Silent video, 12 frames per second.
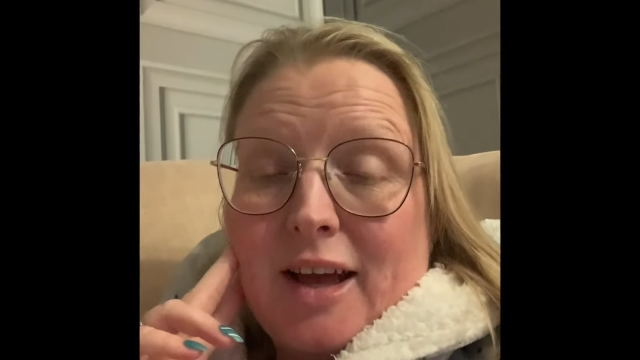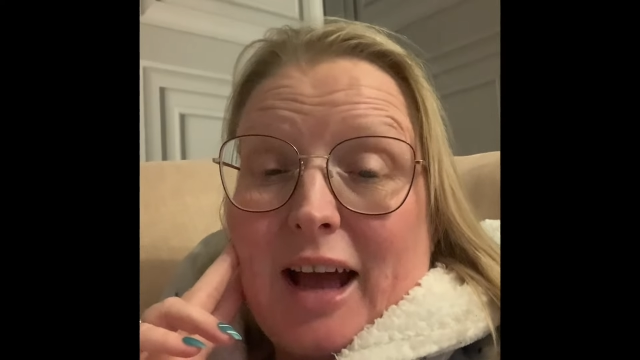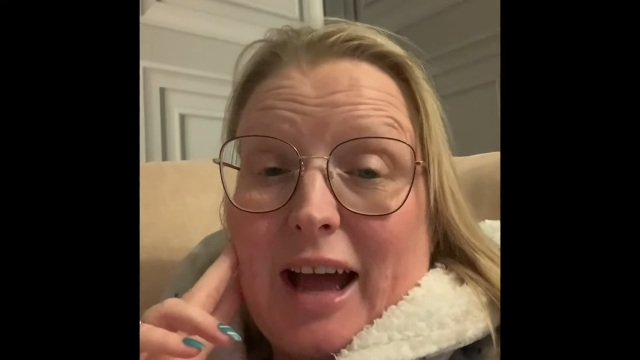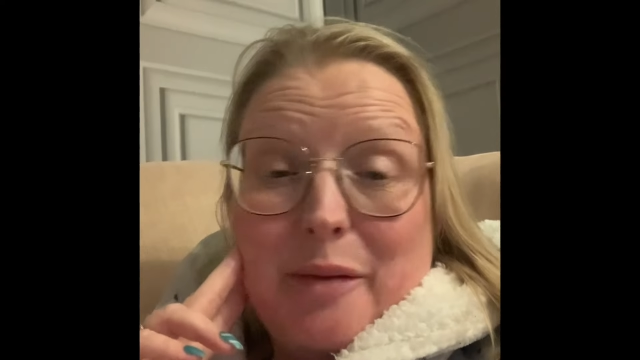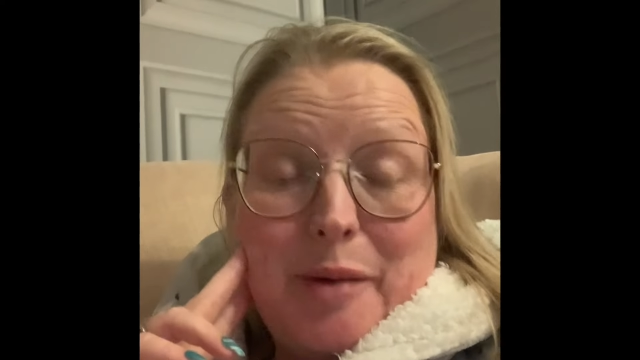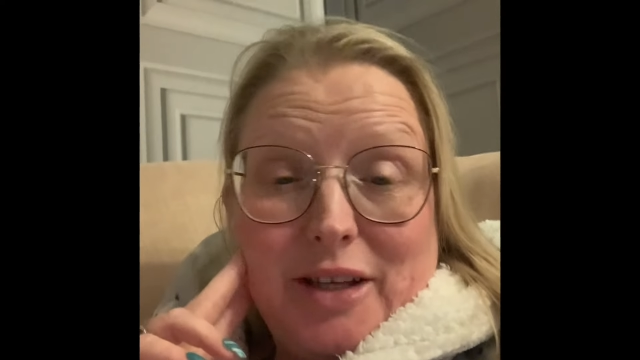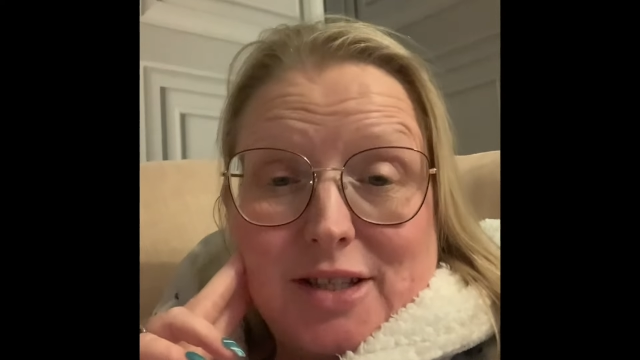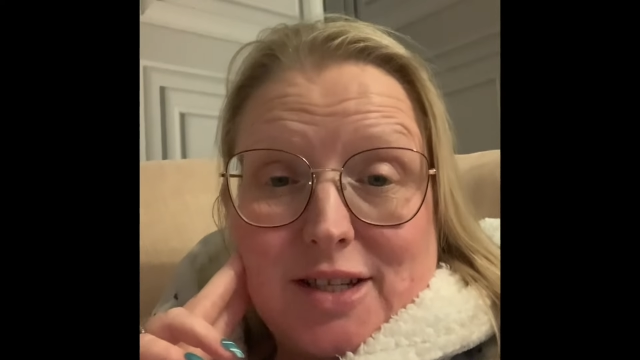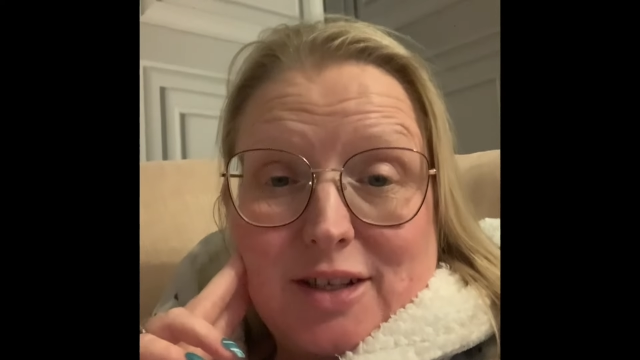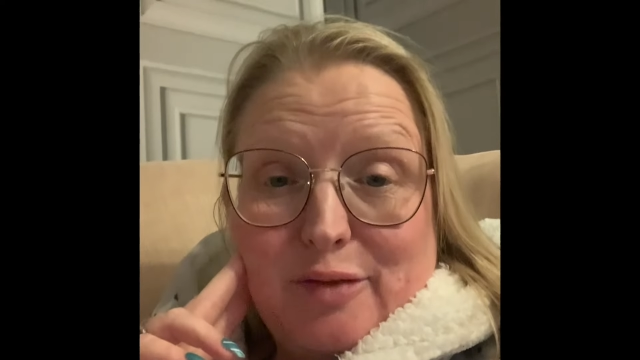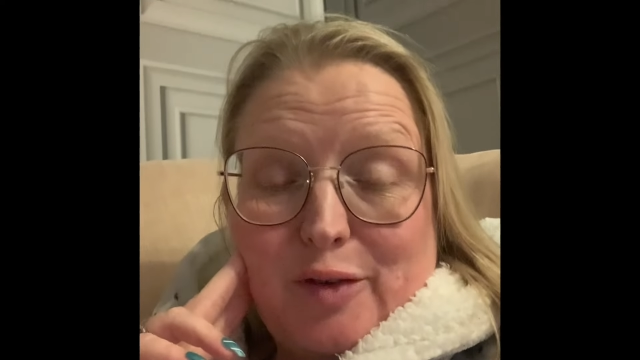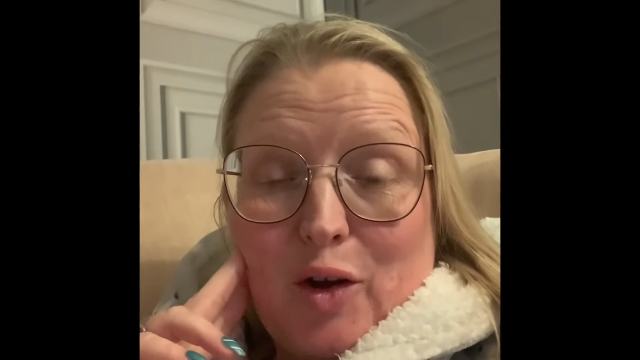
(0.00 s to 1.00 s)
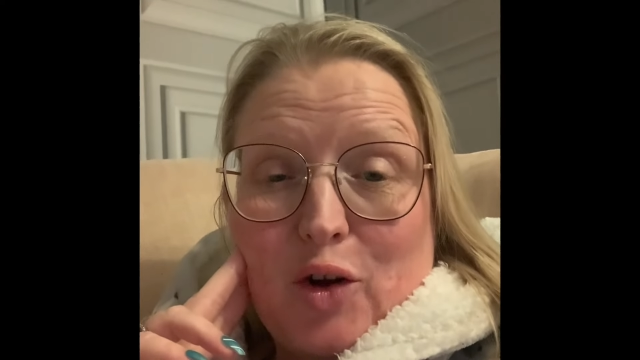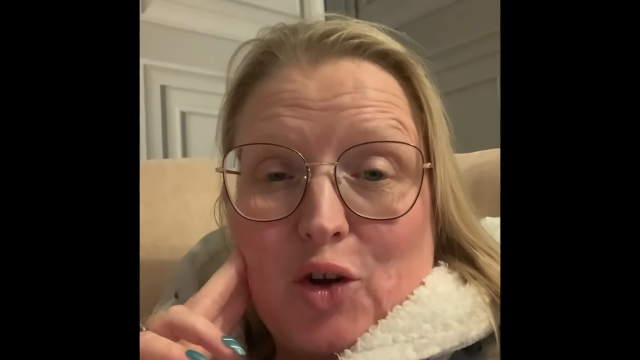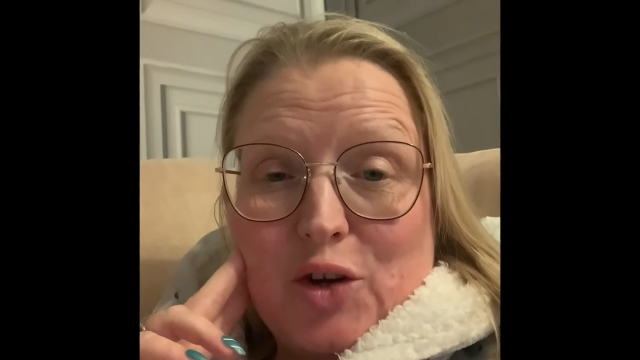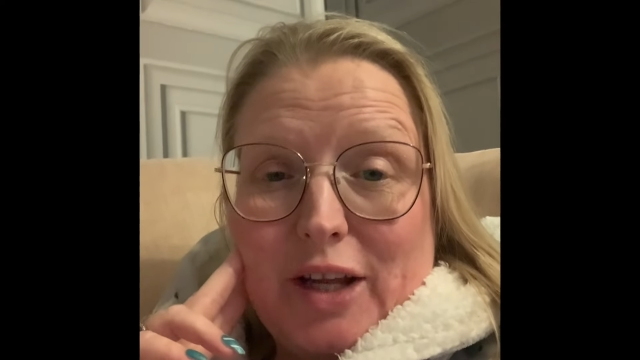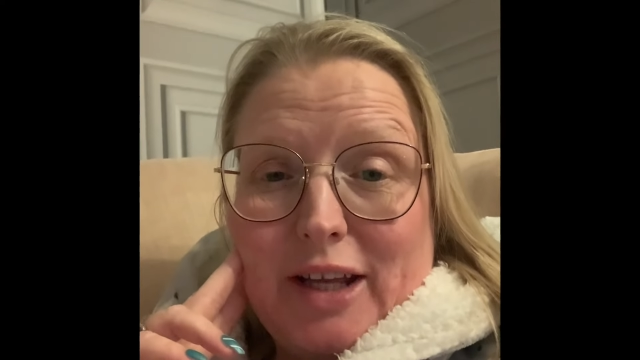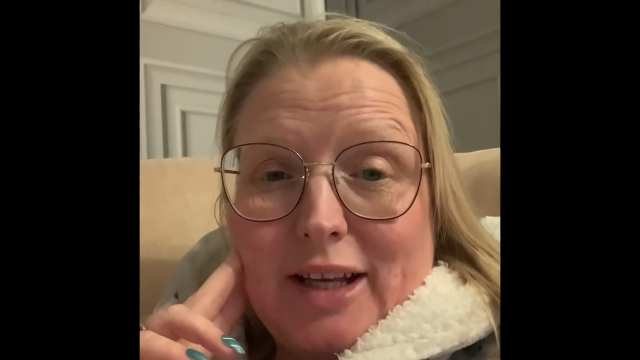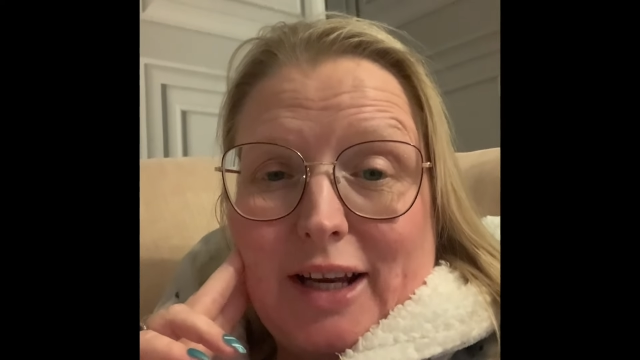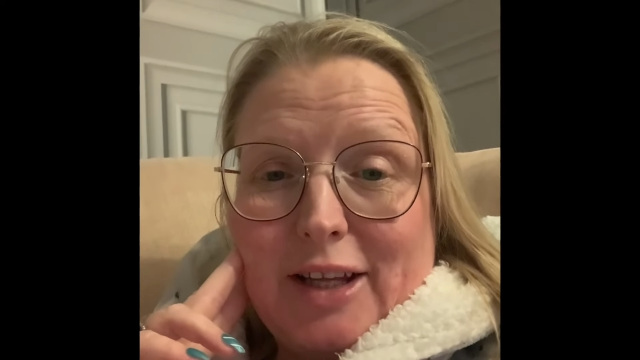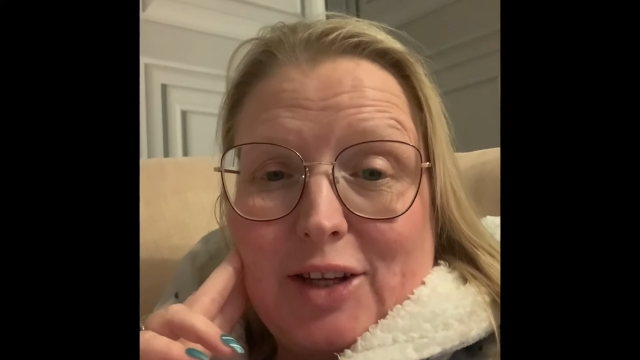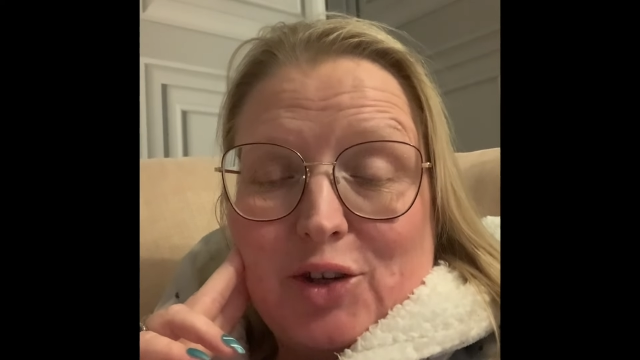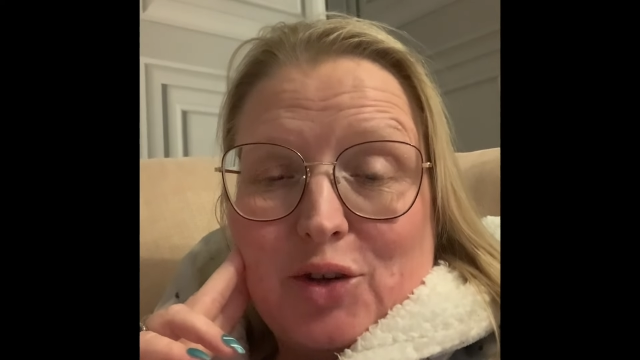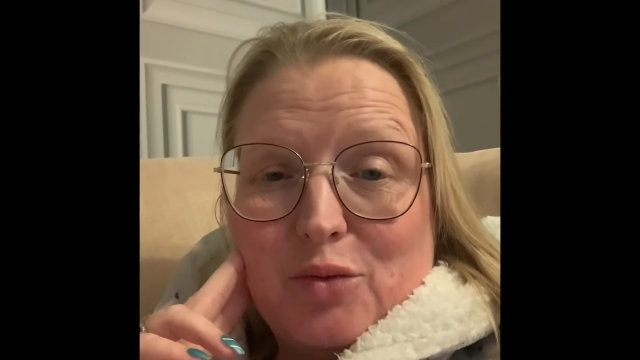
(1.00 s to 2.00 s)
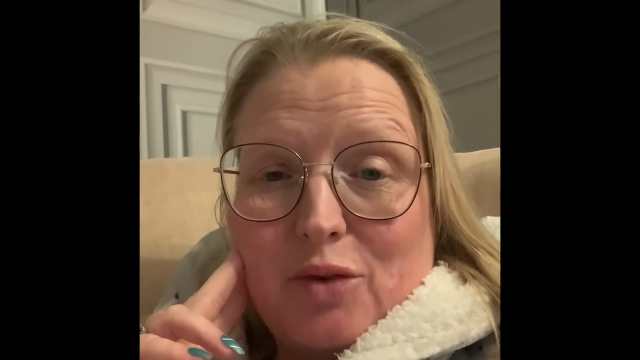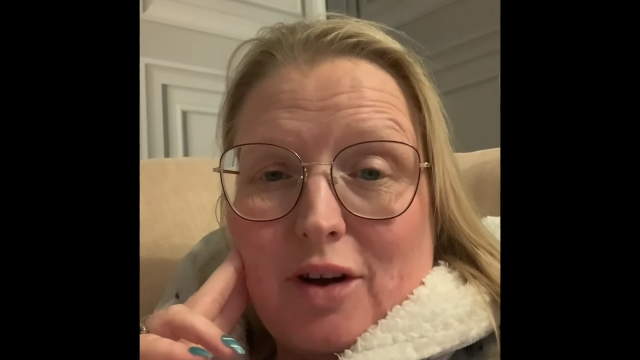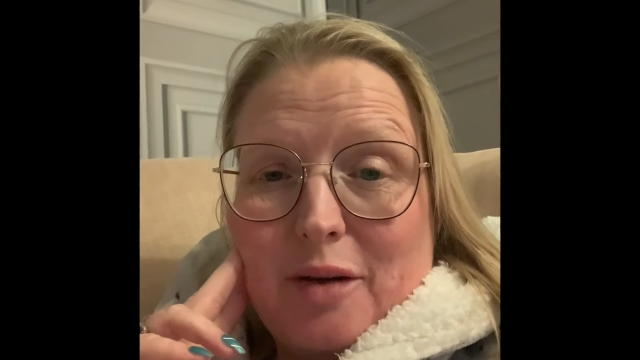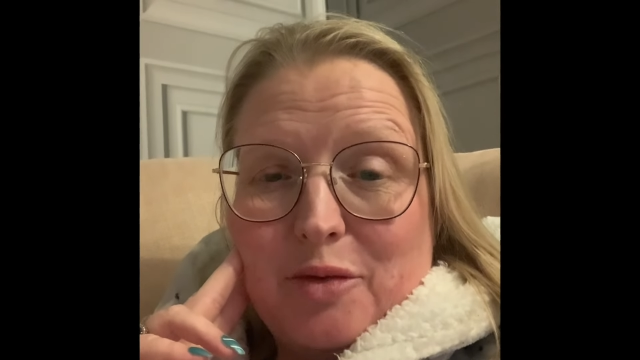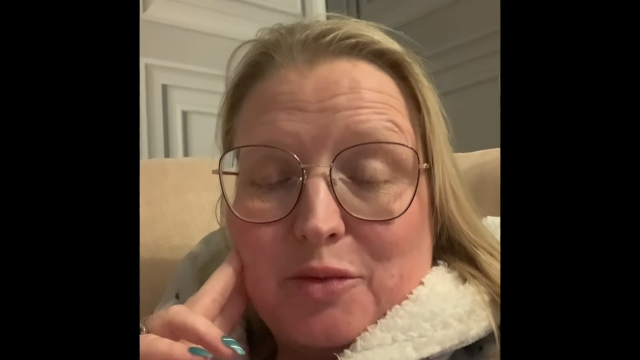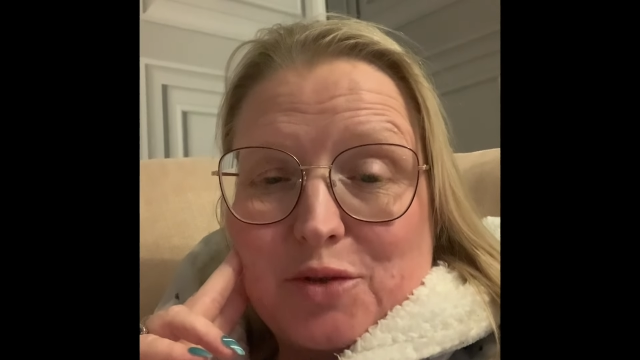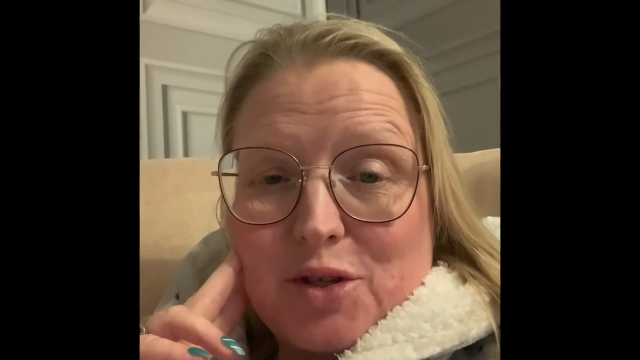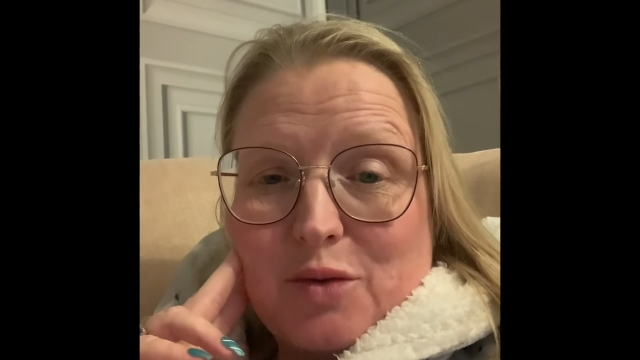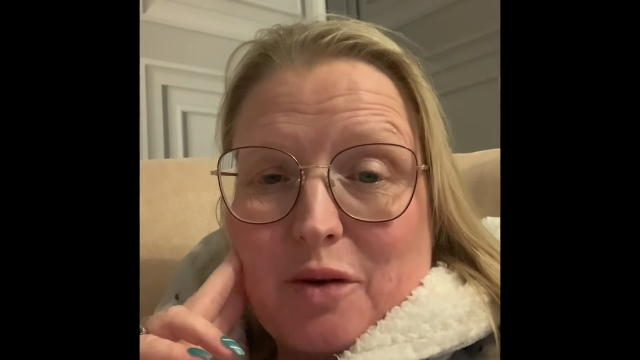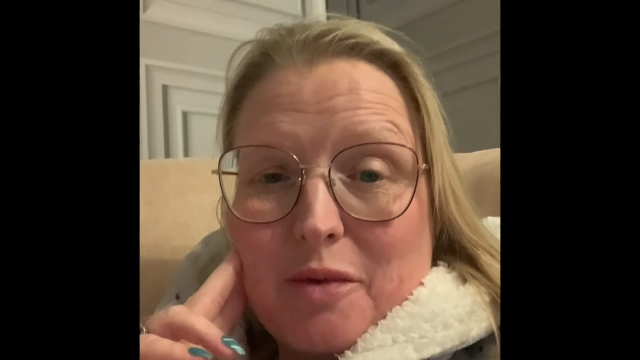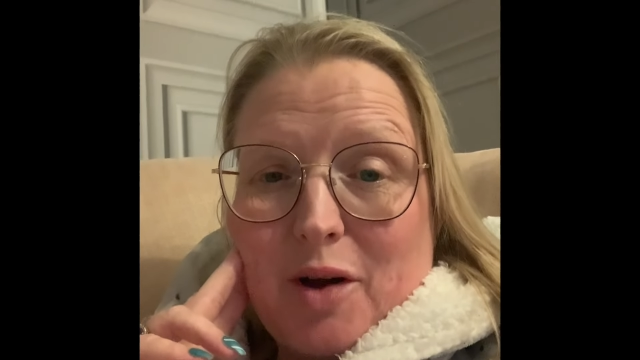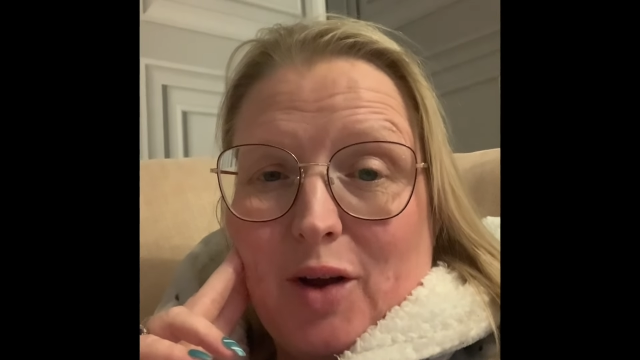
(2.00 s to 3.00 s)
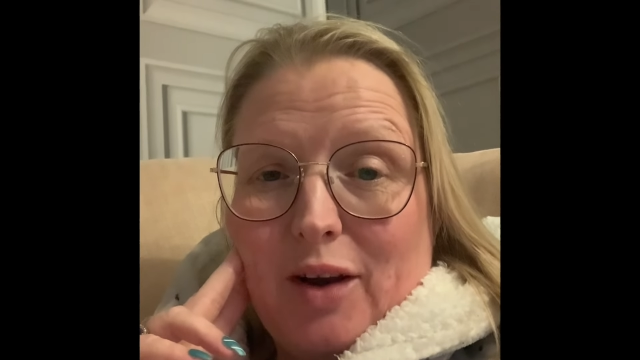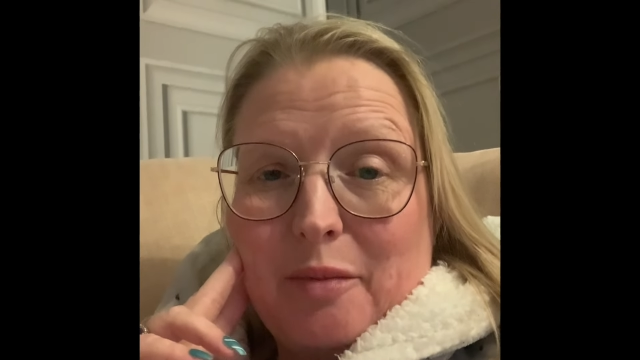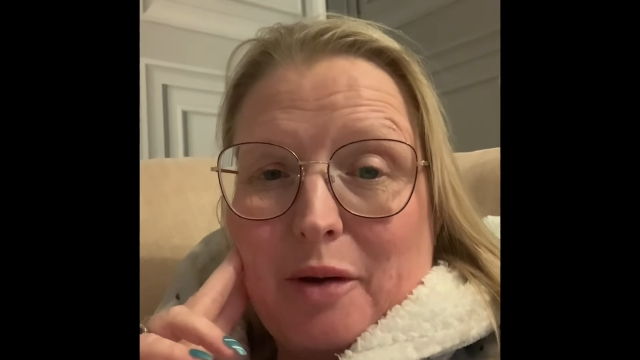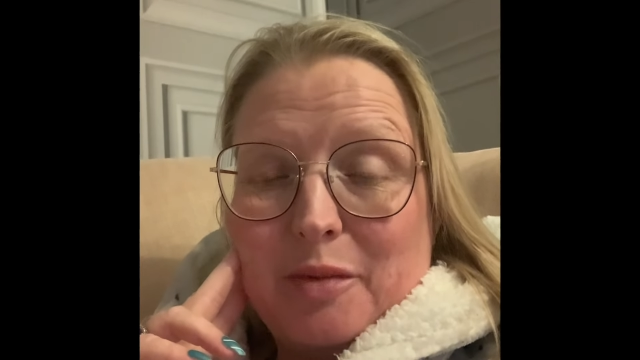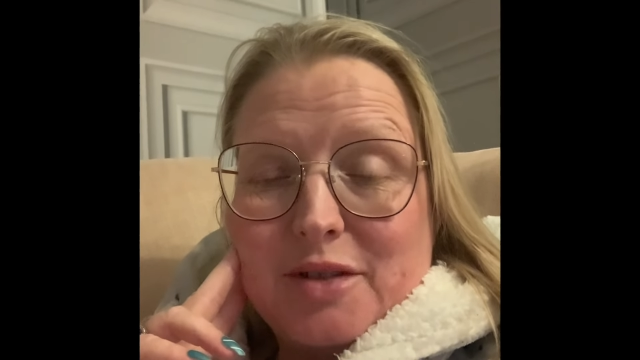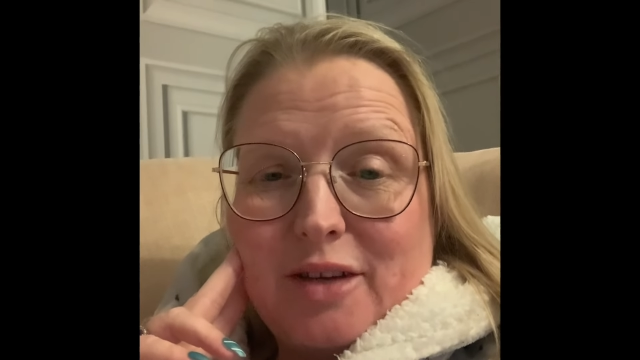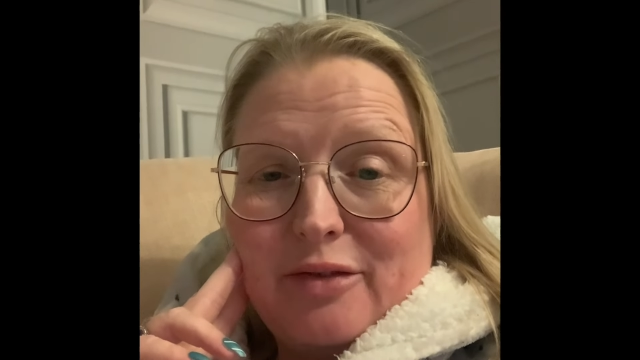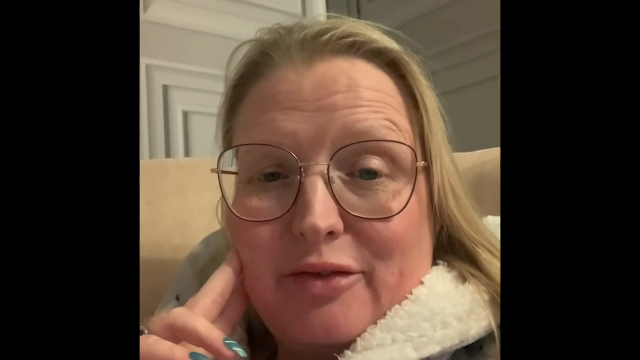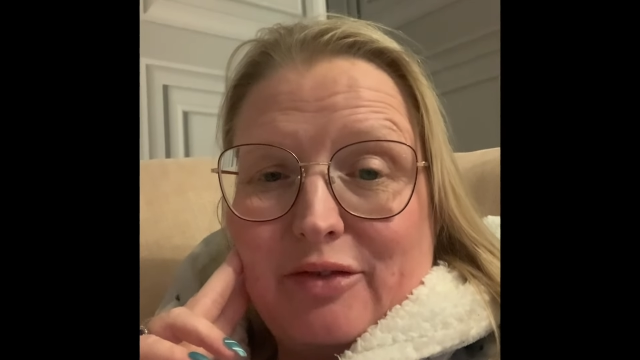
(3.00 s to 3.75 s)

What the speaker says: I might still vlog on here, let you know what I'm up to on my hollybobs,